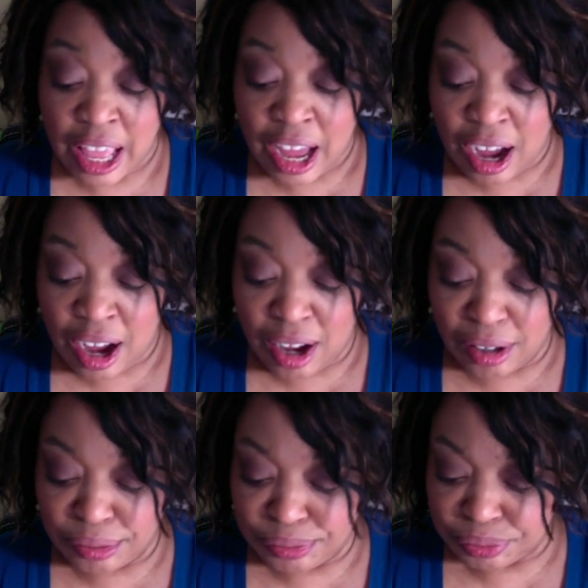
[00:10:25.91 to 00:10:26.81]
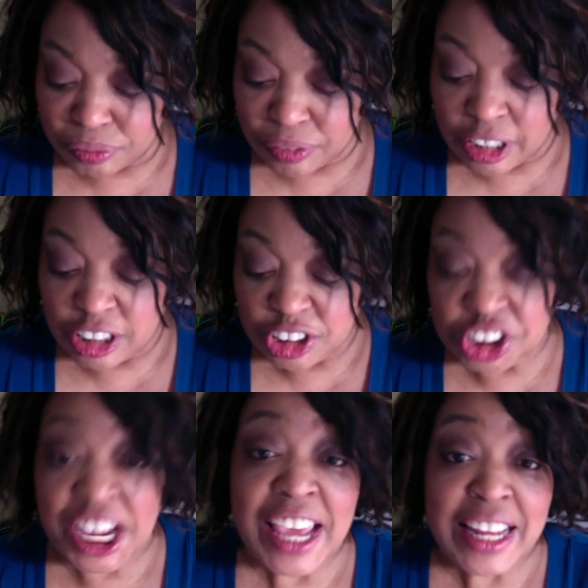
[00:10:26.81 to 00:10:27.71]
um,
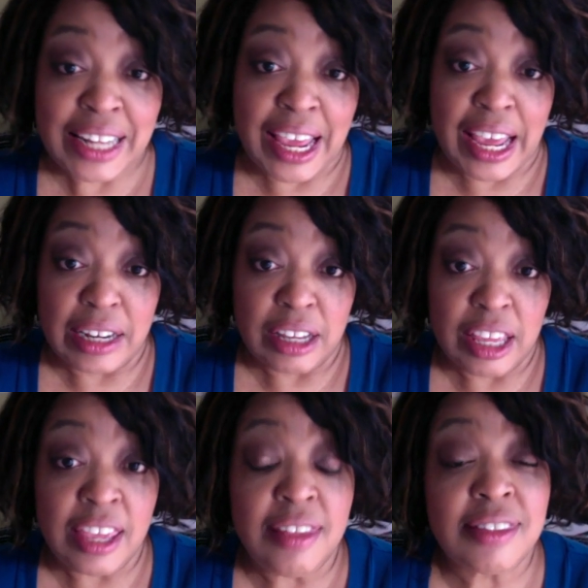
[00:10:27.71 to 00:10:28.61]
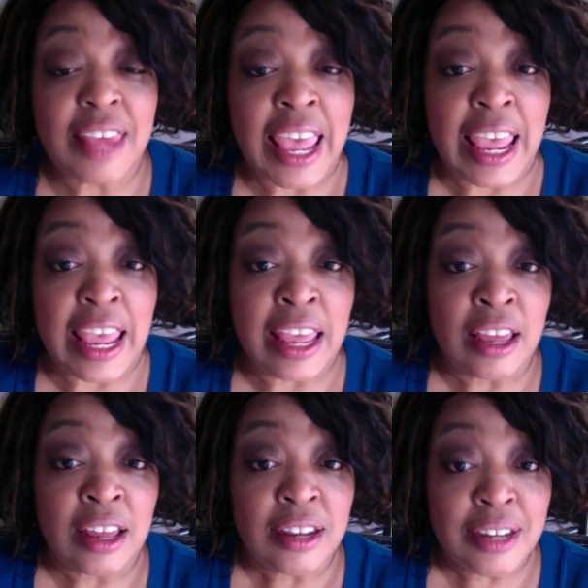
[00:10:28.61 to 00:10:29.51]
Shadeland is a
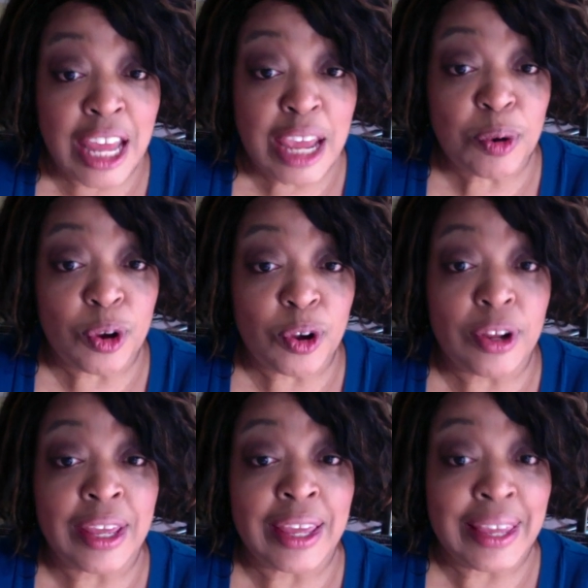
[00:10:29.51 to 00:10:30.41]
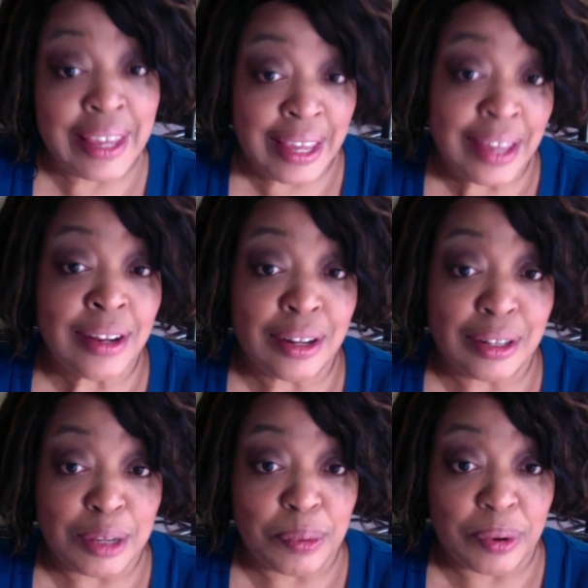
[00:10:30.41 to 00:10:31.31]
neighborhood in
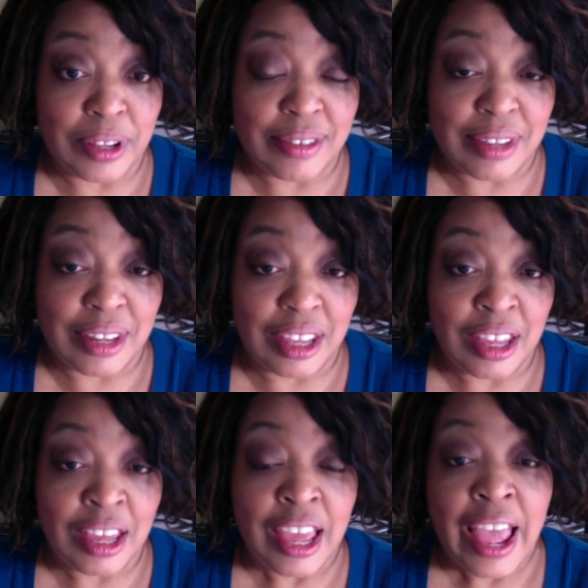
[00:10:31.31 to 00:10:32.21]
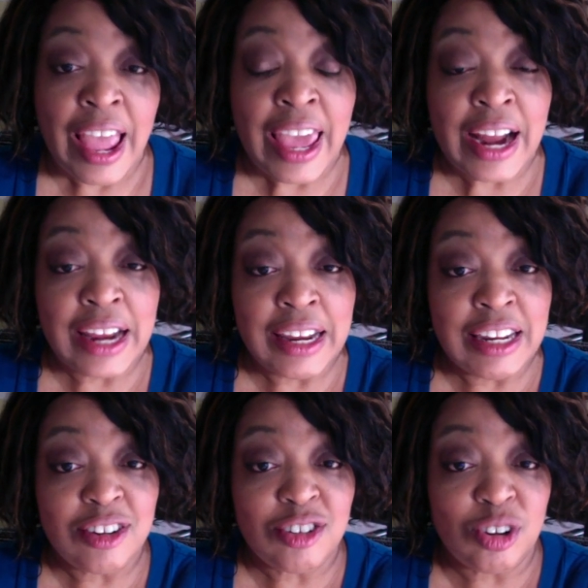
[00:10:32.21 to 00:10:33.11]
Liberty City. And I
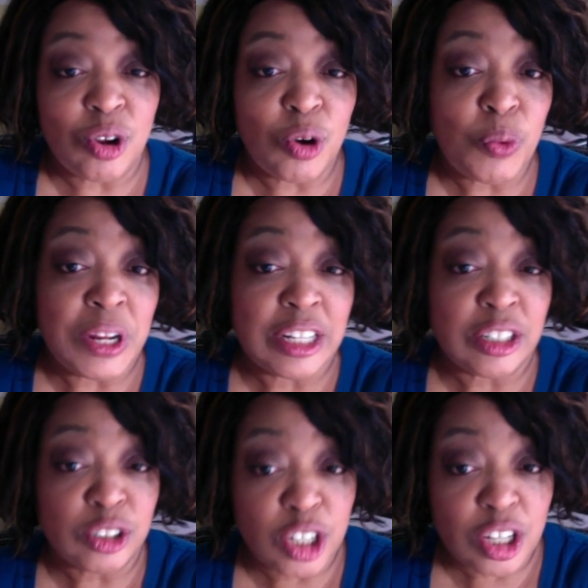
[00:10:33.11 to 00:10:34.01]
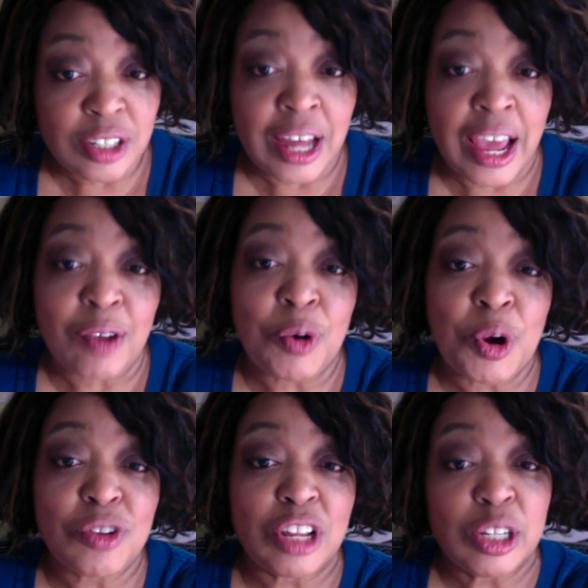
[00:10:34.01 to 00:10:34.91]
needed to know what it looked like. Where
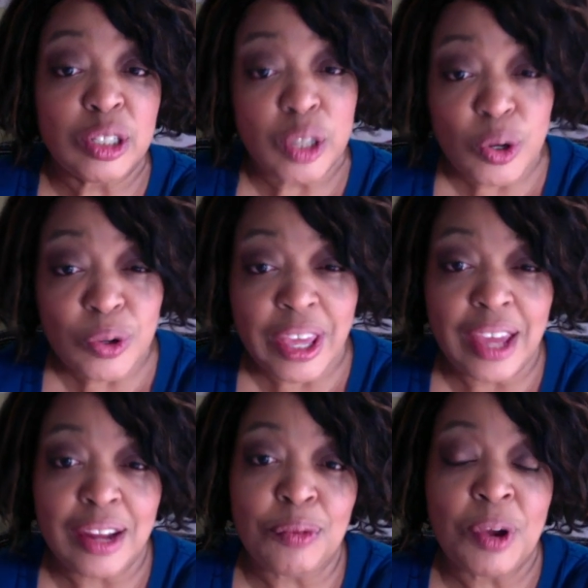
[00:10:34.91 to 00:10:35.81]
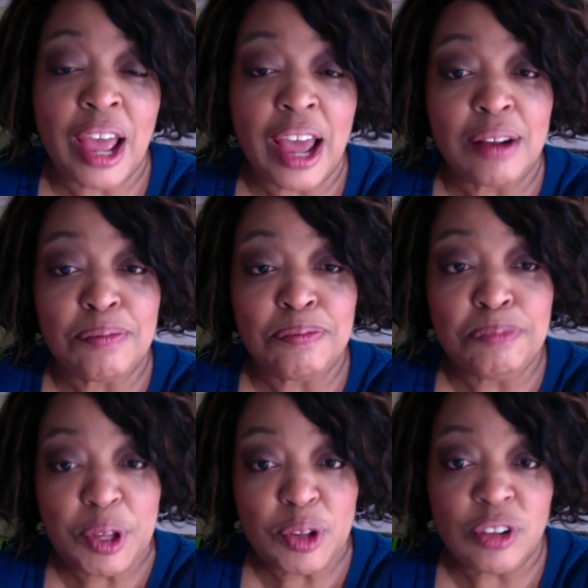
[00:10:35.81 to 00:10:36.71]
is it located? What kind of
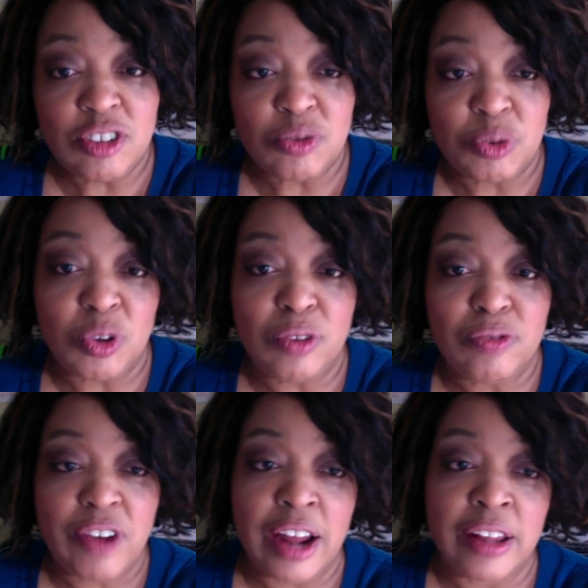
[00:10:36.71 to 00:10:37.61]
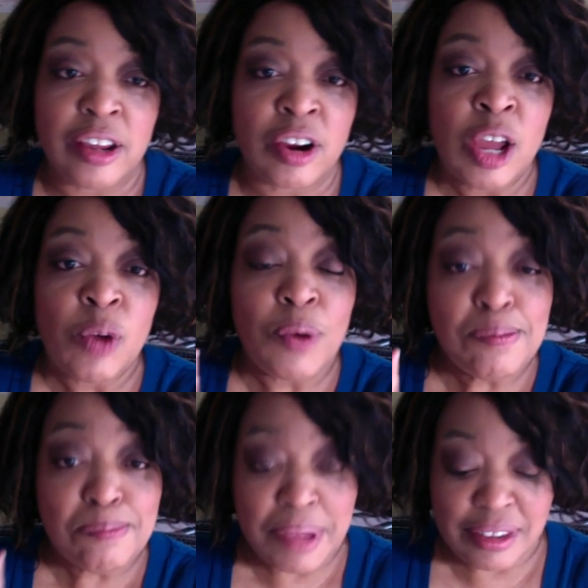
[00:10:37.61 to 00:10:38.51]
buildings will you find there?
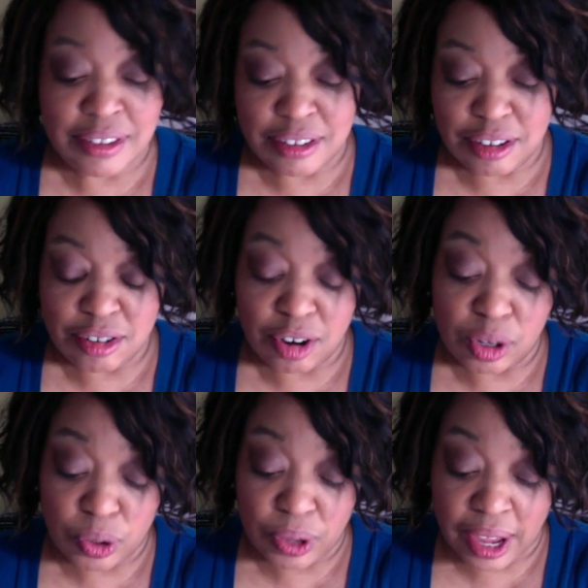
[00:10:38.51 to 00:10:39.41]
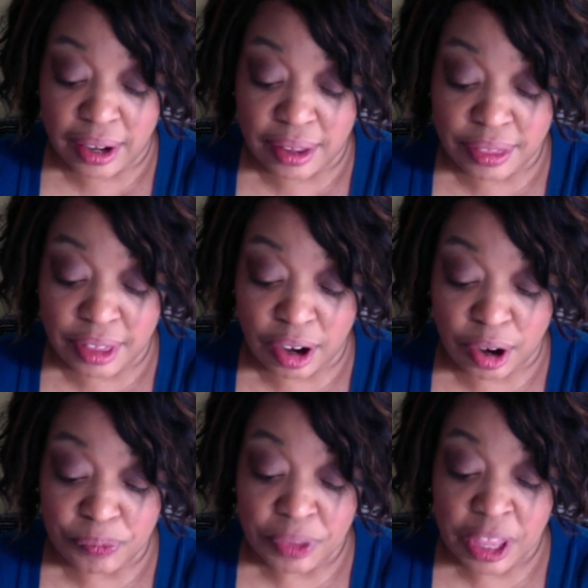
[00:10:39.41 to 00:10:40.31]
What businesses are located there?
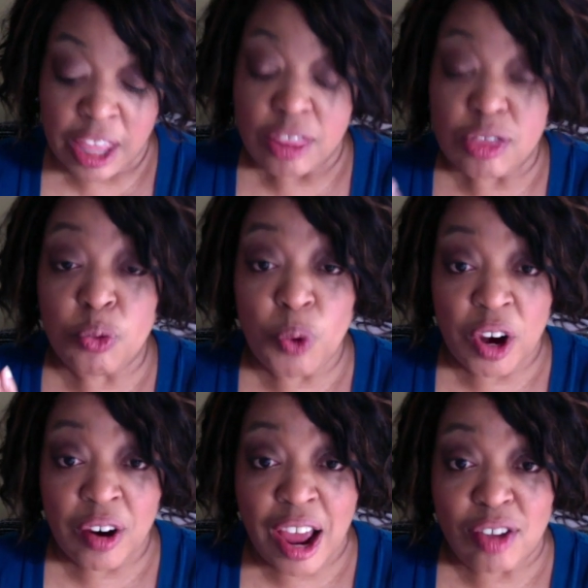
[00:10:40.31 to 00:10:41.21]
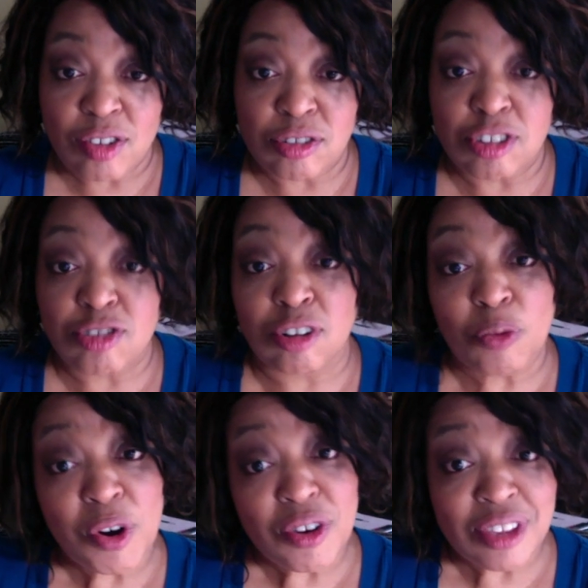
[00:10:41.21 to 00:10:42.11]
The warehouse district.
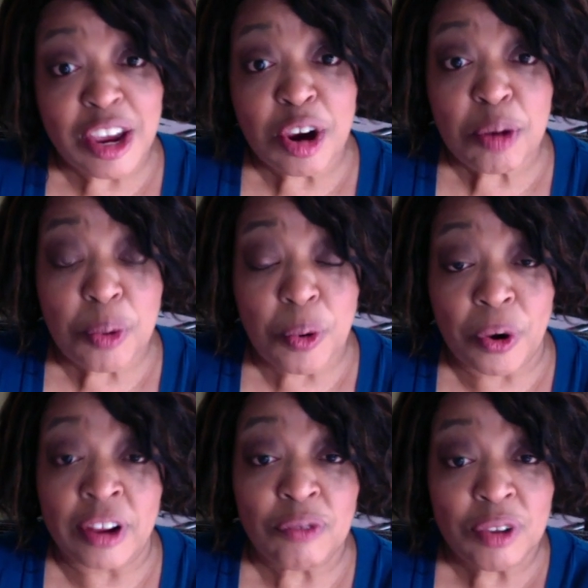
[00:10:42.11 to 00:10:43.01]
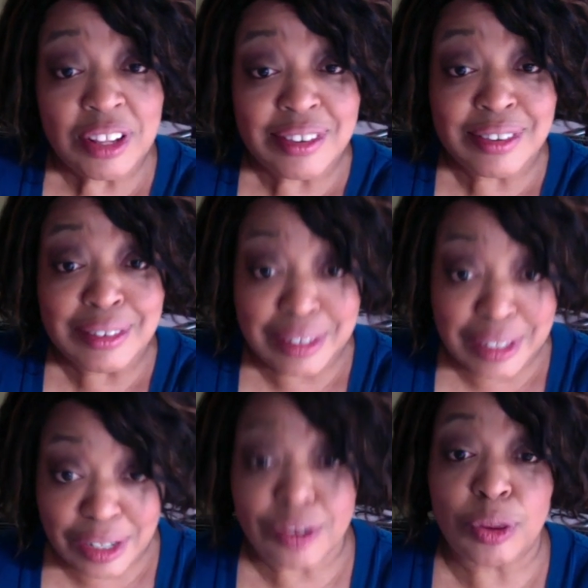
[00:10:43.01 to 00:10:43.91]
Where's the airport? Well, it's
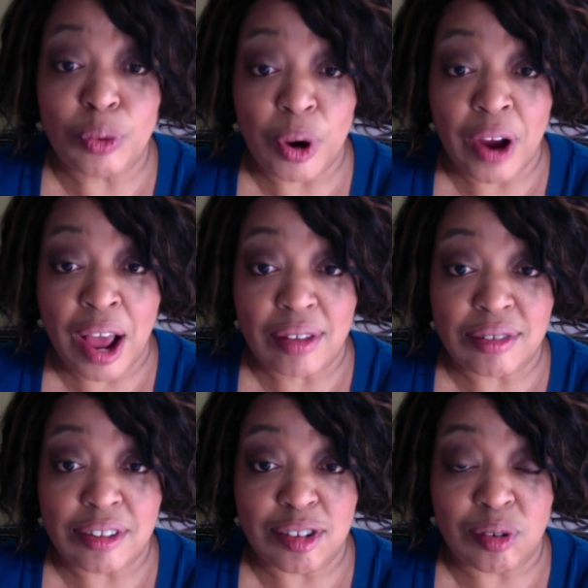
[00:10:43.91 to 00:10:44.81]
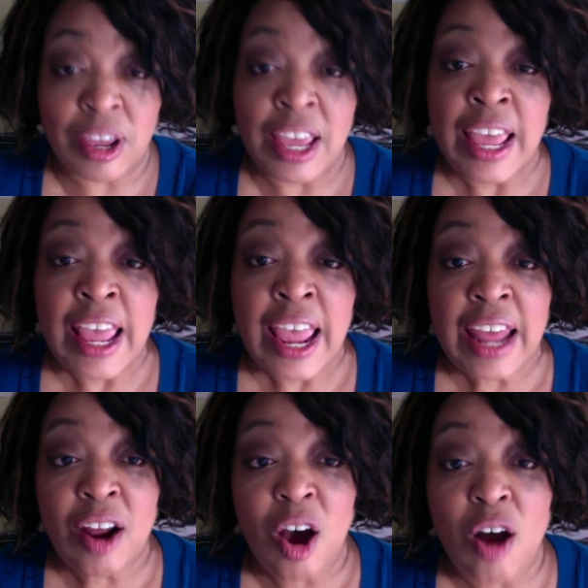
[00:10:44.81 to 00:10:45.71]
near the warehouse district.
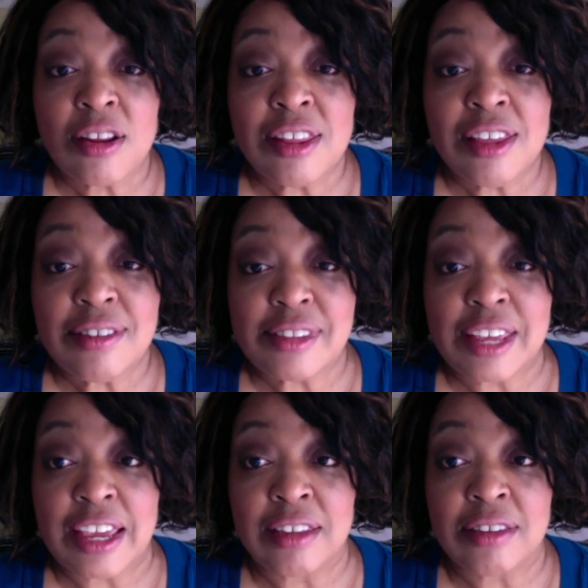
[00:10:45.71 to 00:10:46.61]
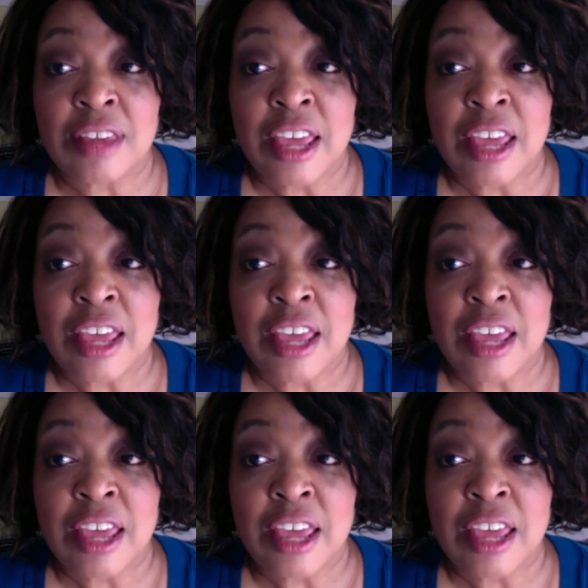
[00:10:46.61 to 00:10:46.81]
And all of these things,